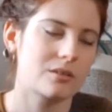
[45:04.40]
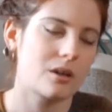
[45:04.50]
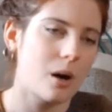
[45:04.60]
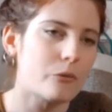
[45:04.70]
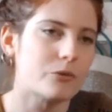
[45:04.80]

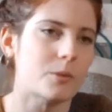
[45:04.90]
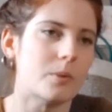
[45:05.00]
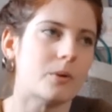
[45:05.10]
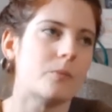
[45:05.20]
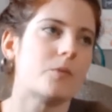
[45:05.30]

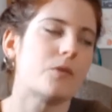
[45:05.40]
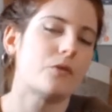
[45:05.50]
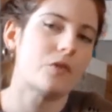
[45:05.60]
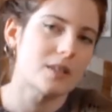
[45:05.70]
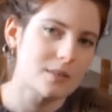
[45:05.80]
comfortable, it
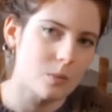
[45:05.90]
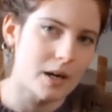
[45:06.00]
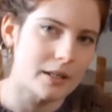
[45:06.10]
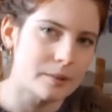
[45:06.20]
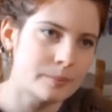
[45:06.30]
fits
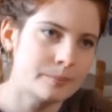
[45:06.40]
well.